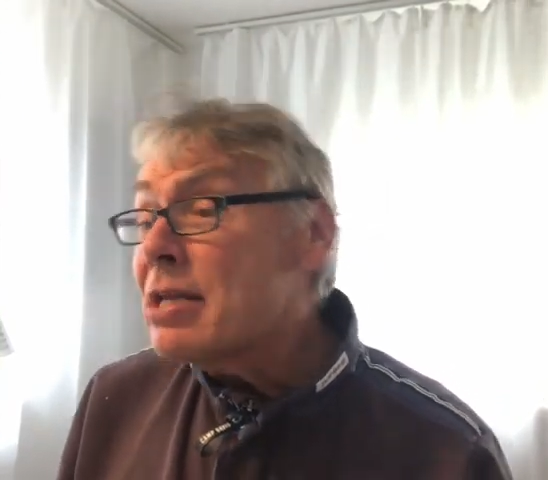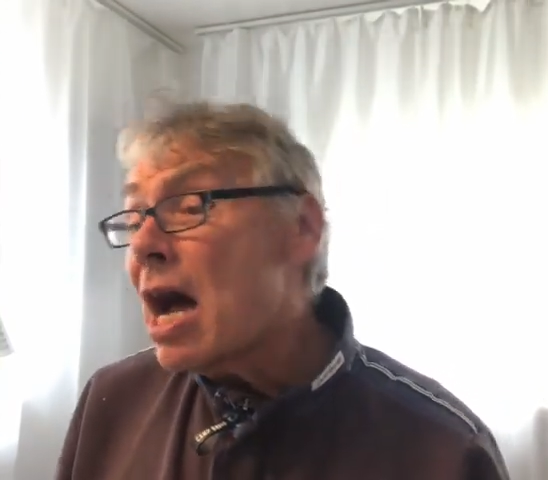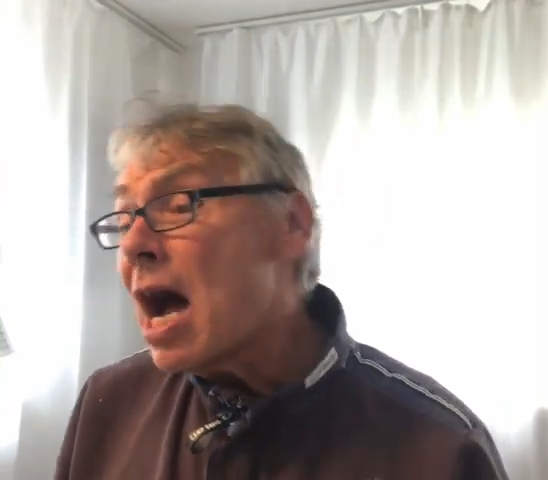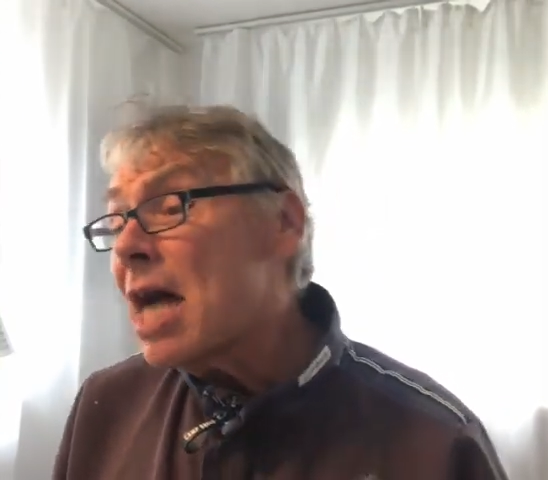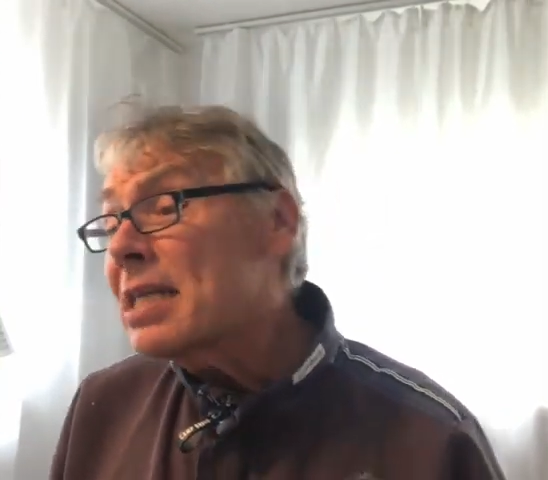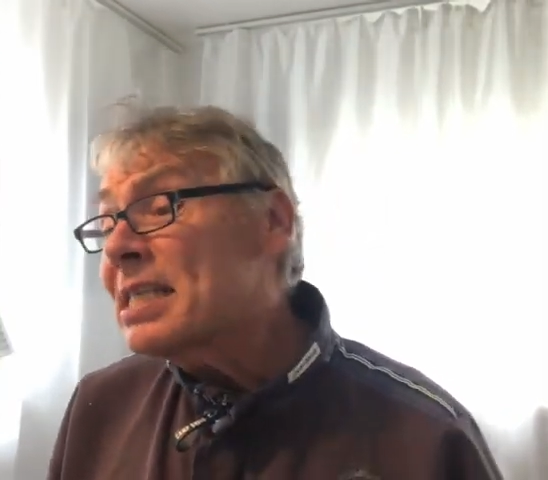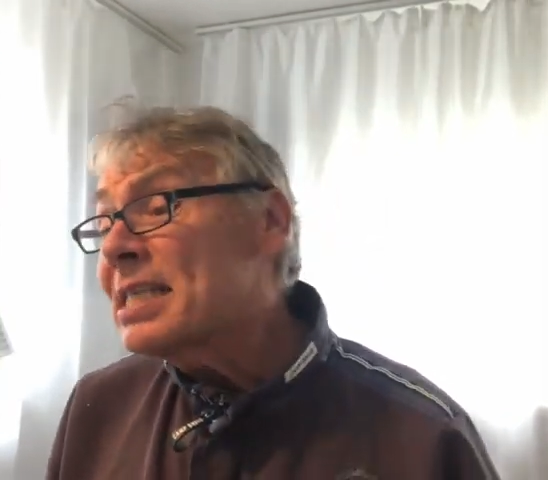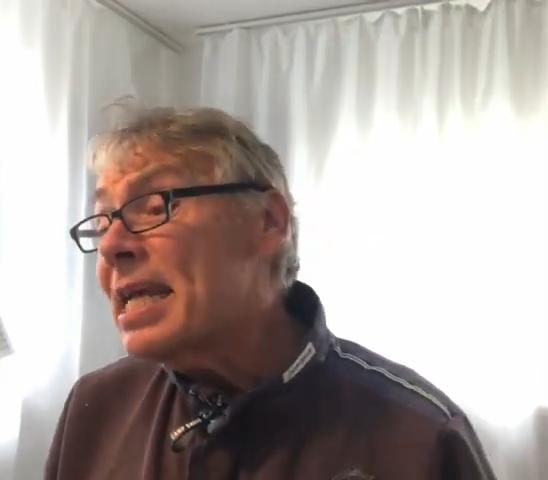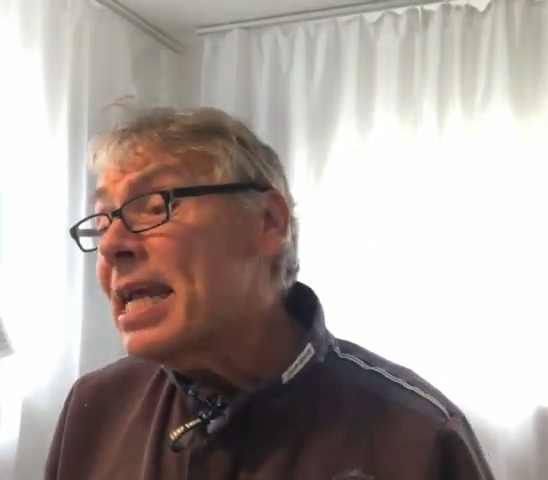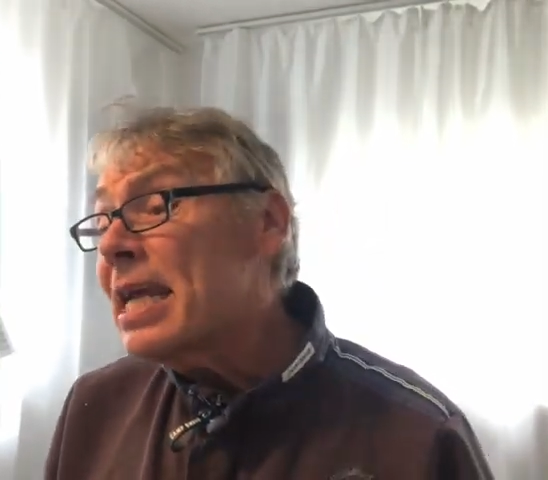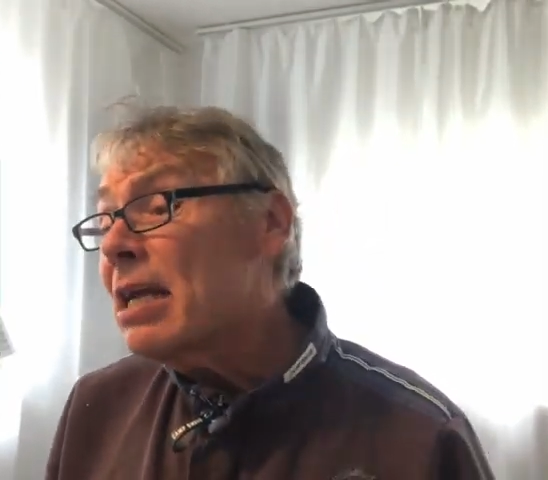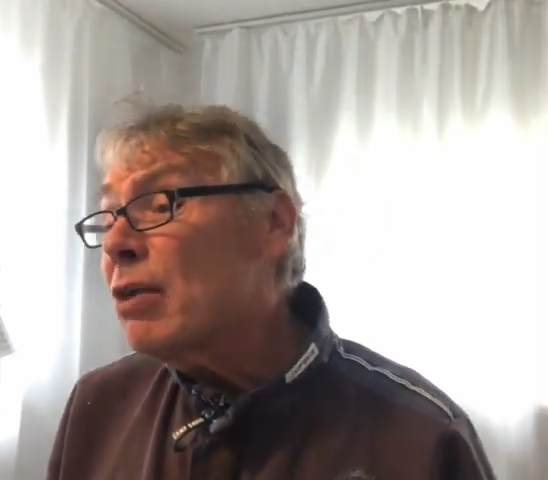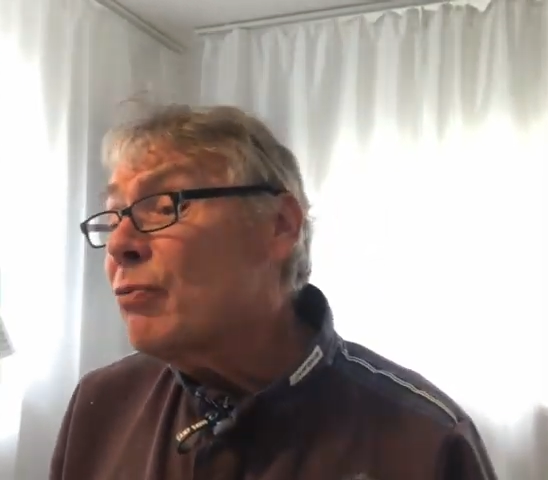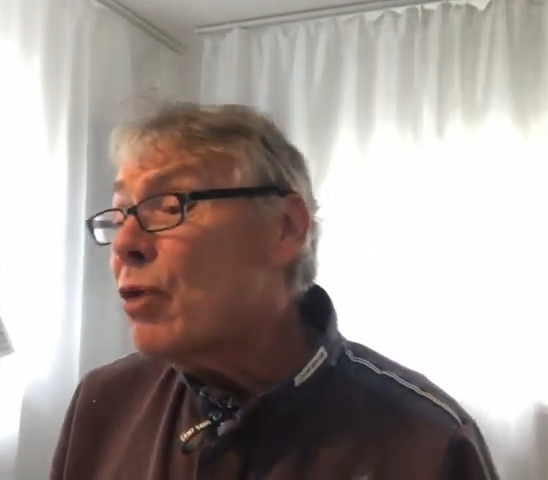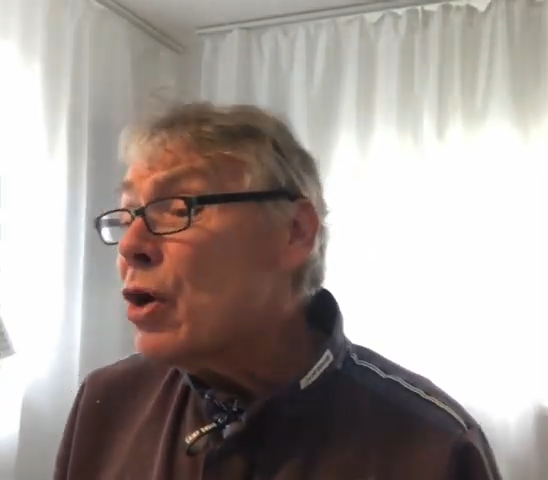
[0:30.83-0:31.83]
not a
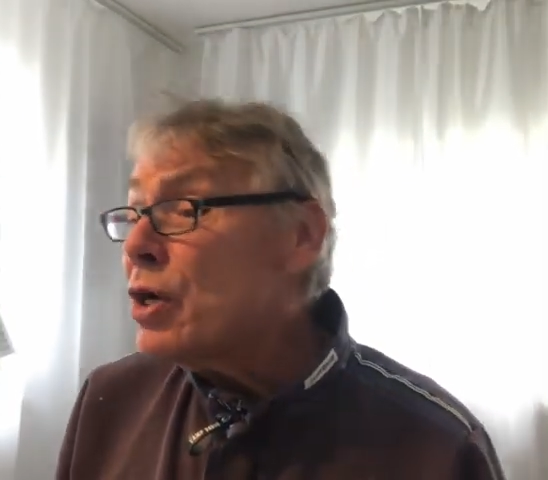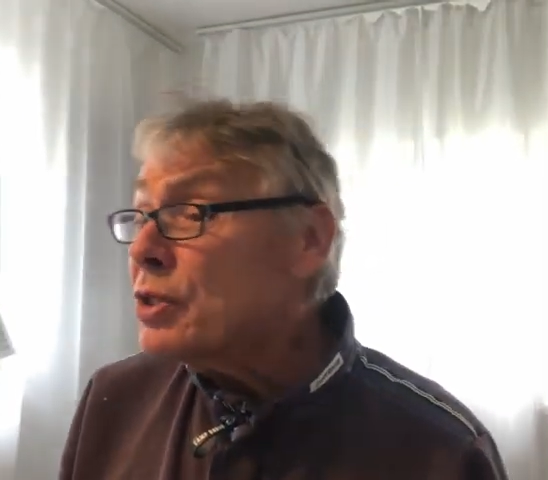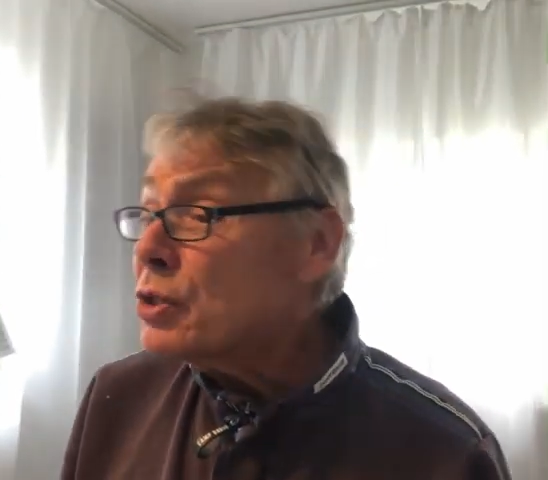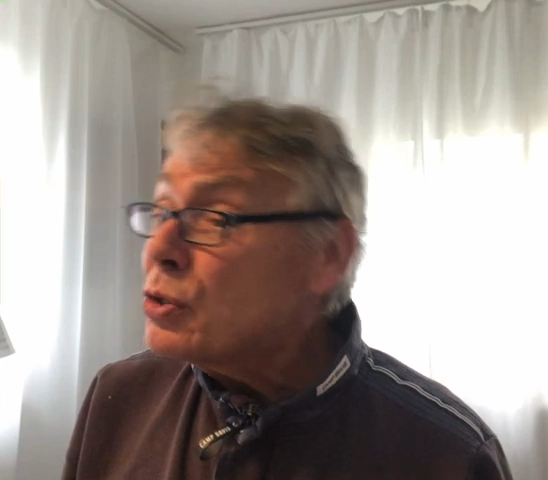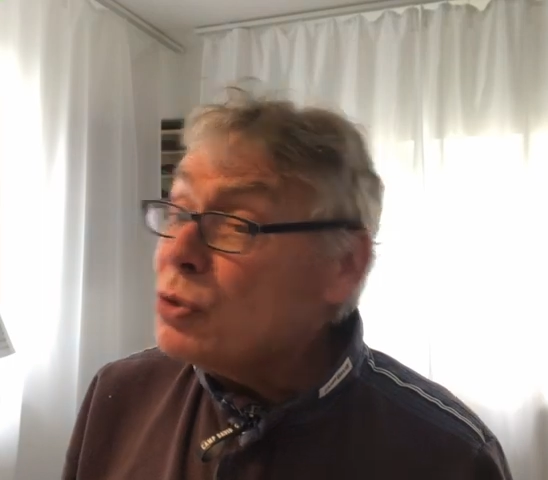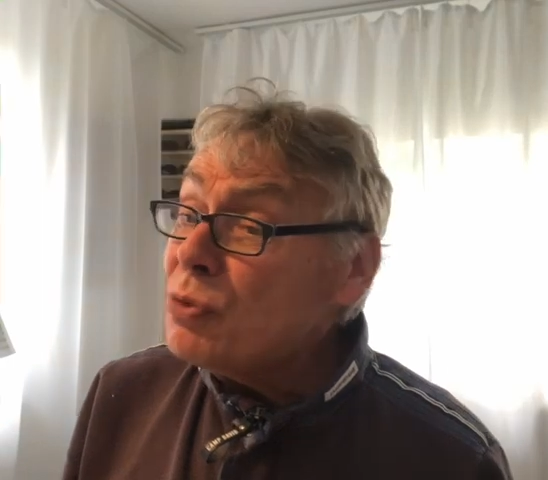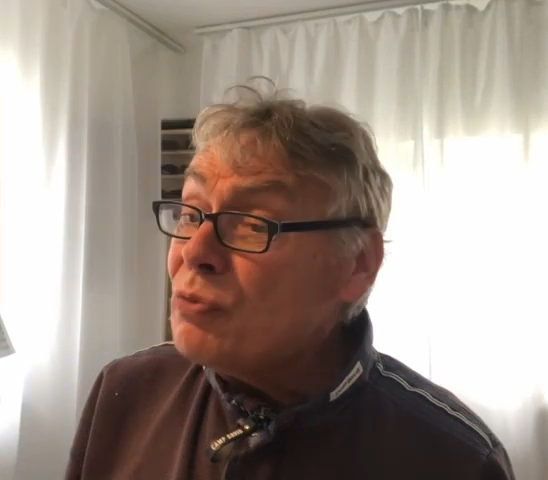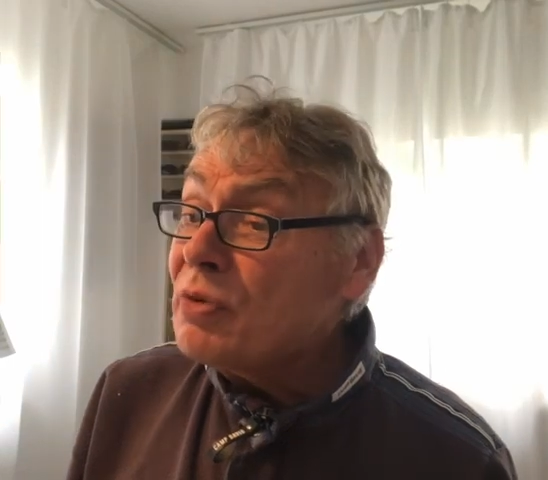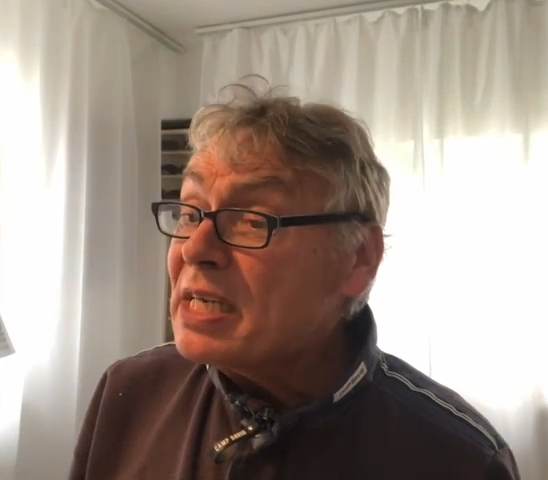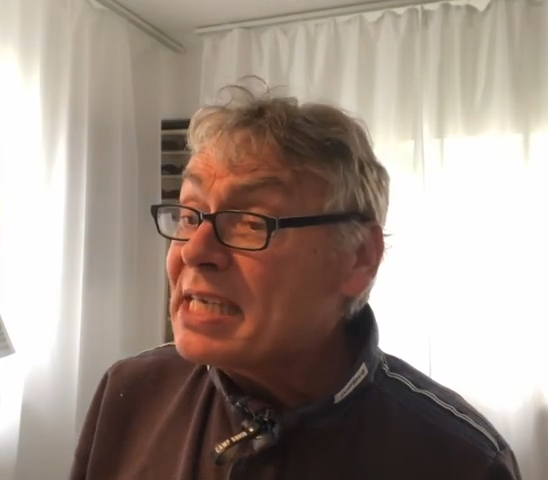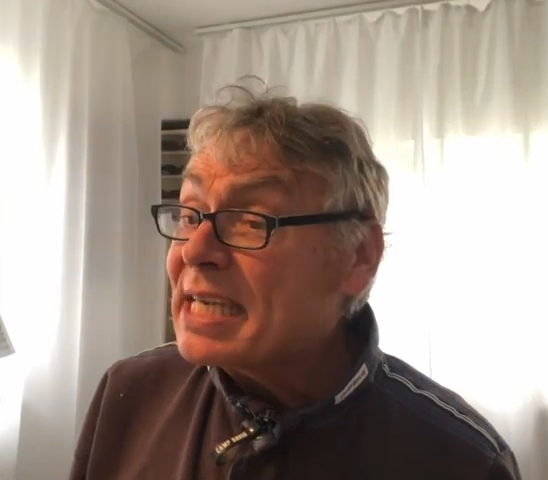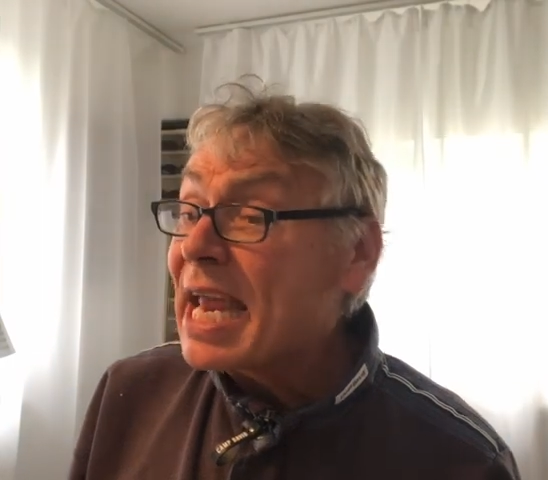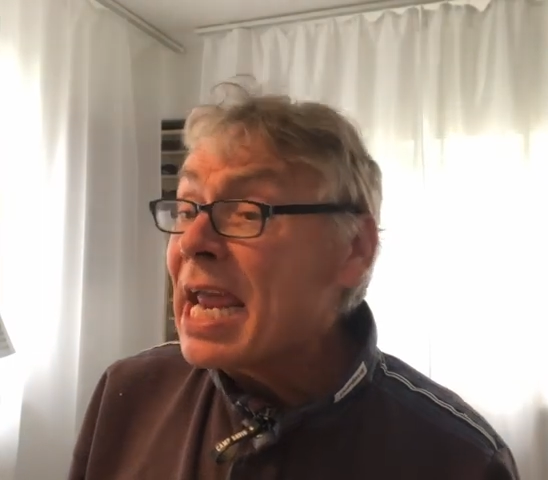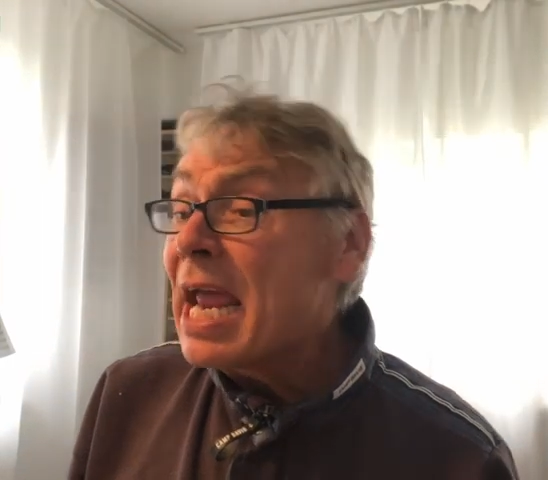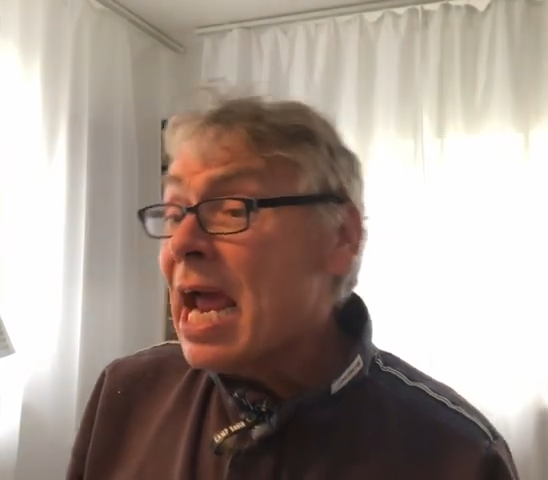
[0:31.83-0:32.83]
single word do we
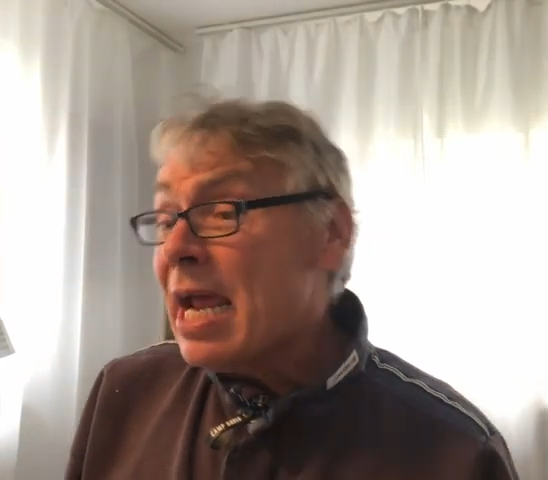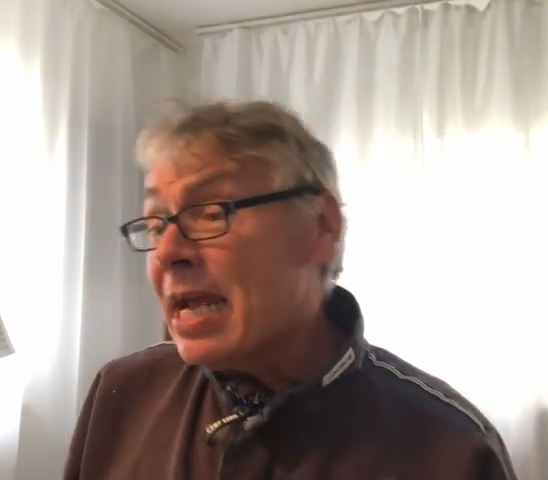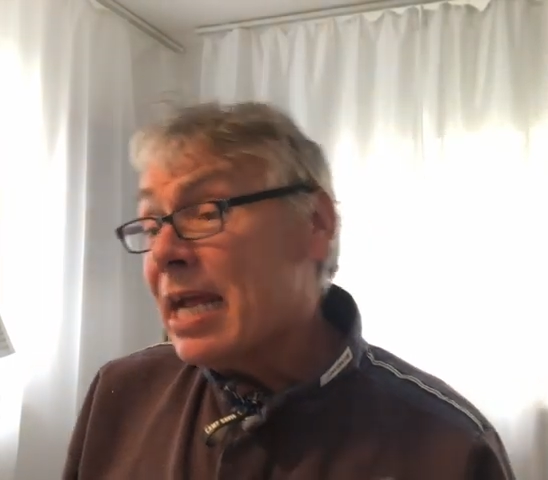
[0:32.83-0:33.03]
say.